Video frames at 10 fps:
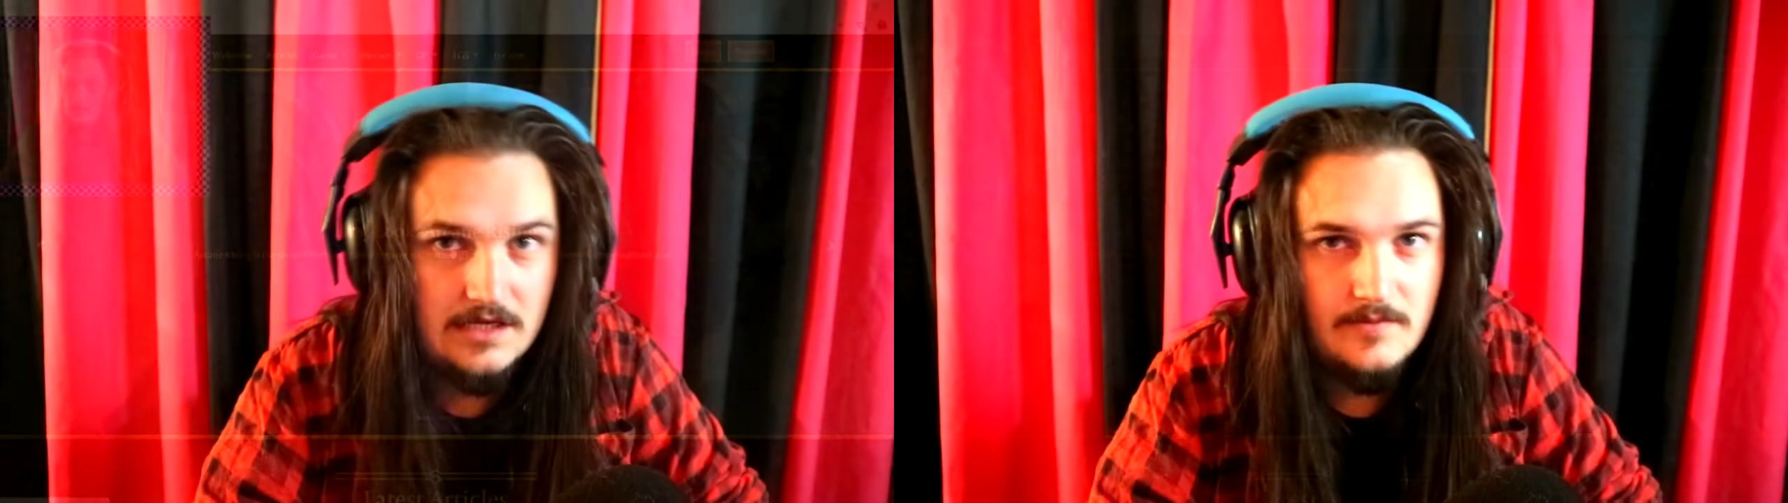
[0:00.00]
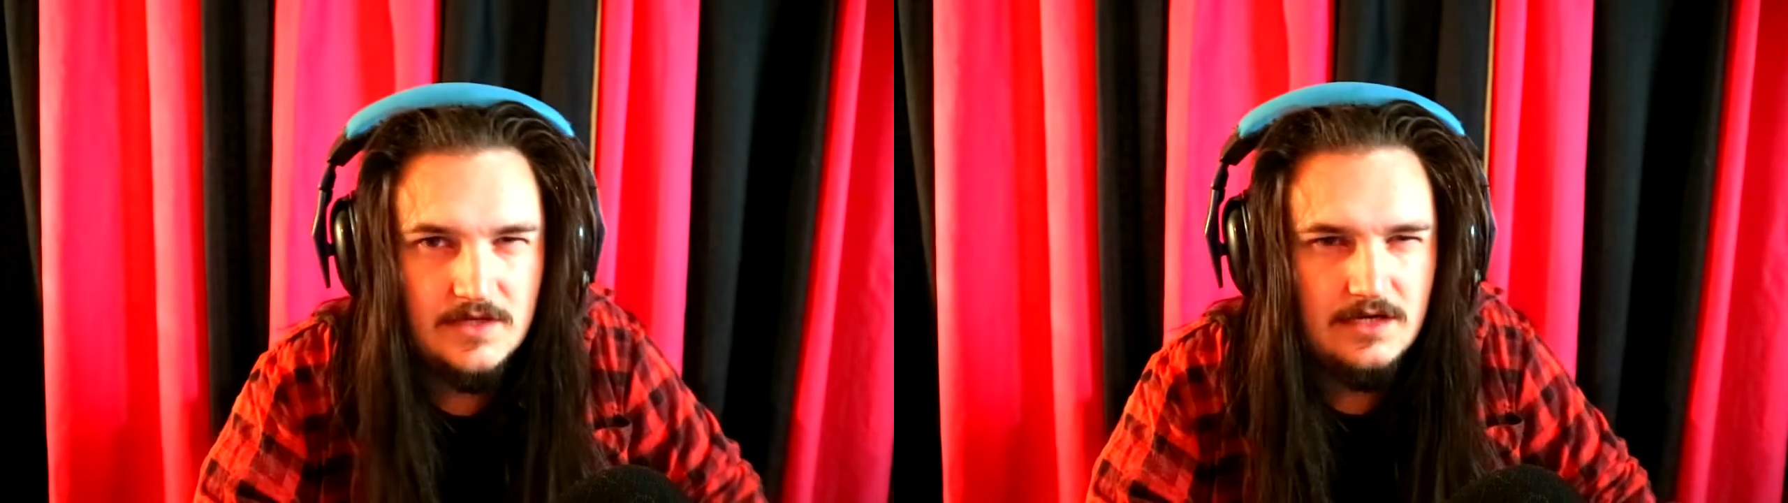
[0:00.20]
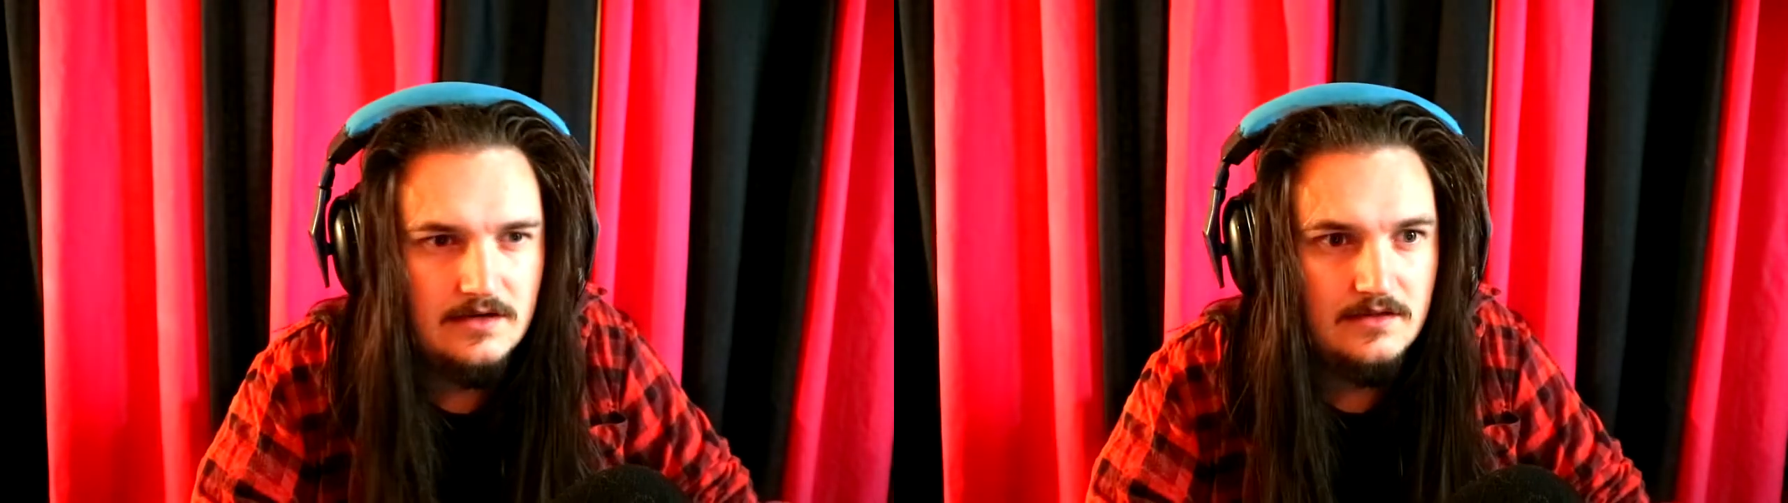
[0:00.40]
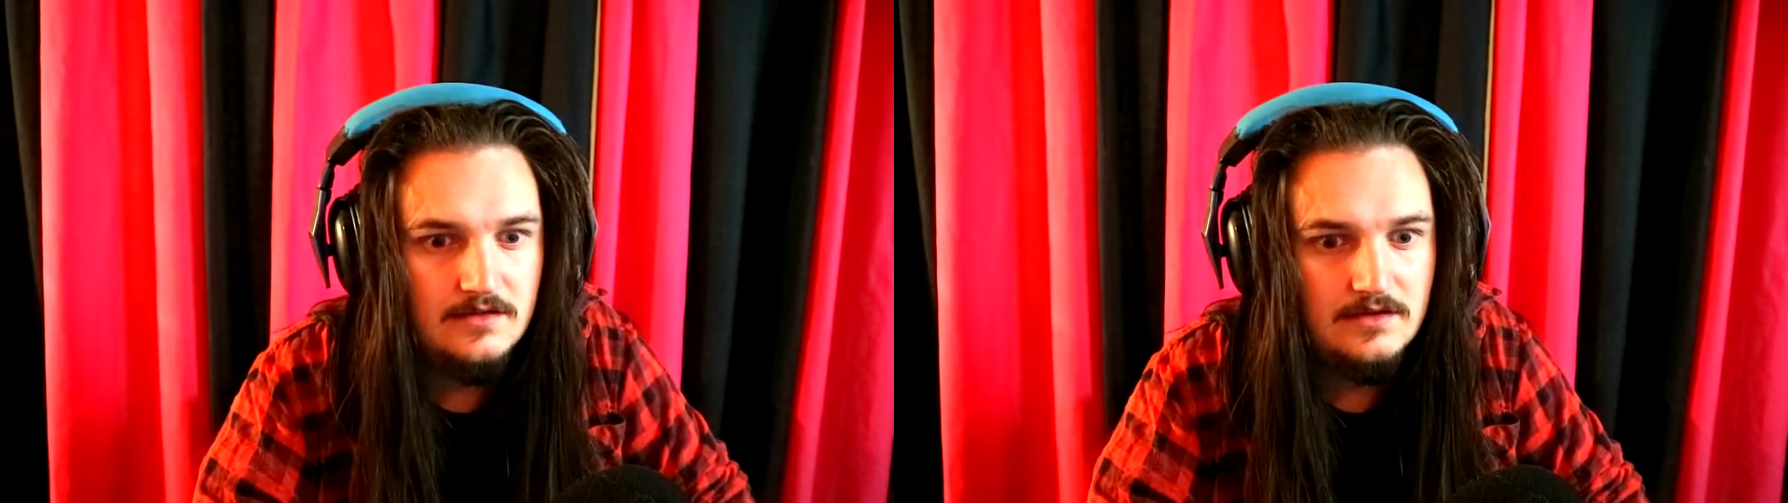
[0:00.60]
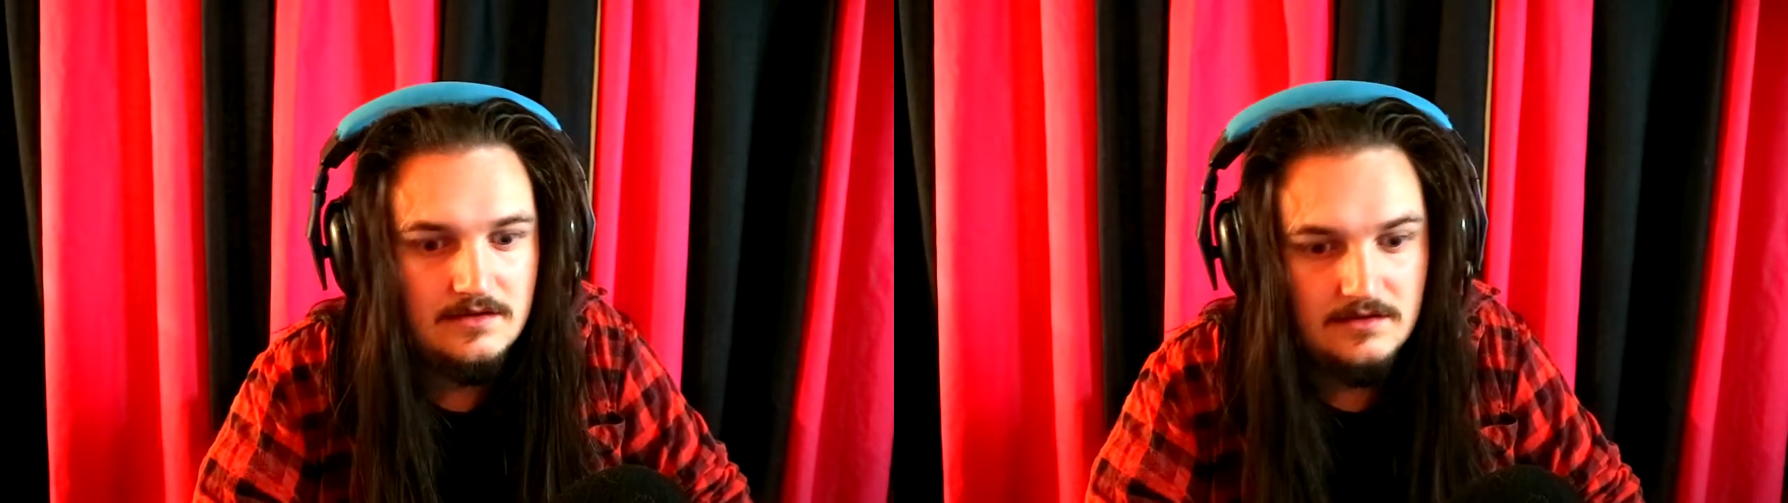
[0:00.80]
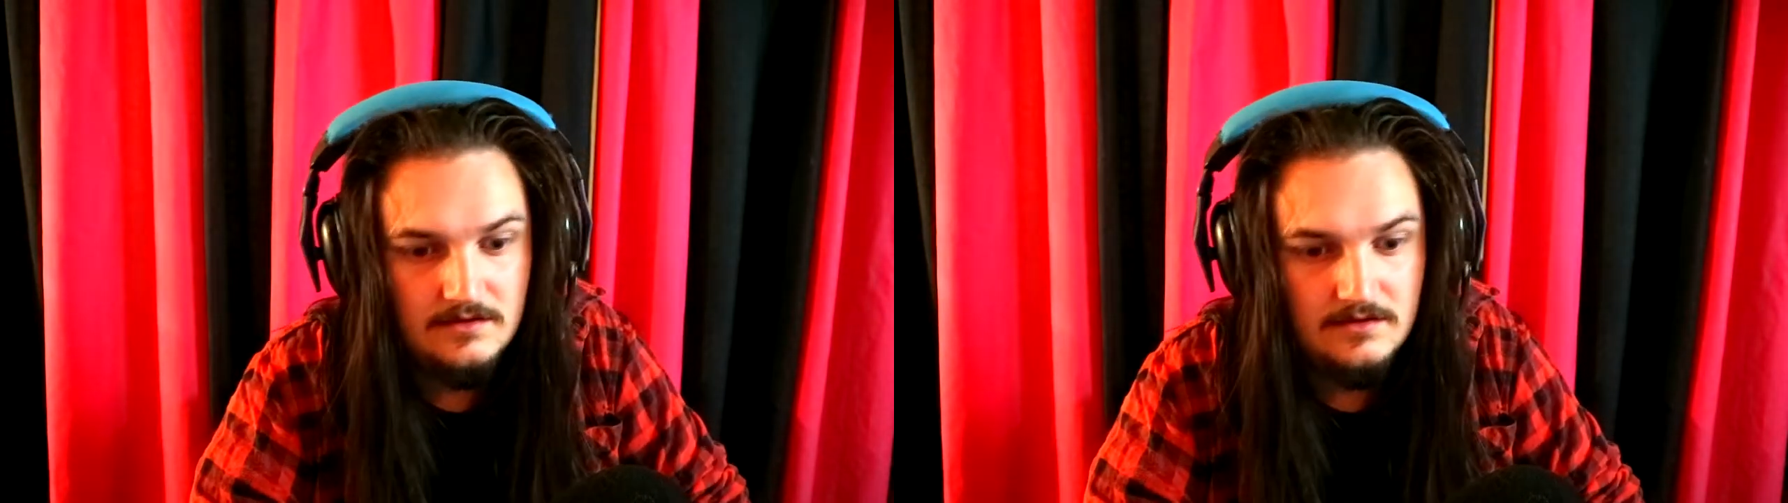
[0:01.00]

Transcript: coming out I think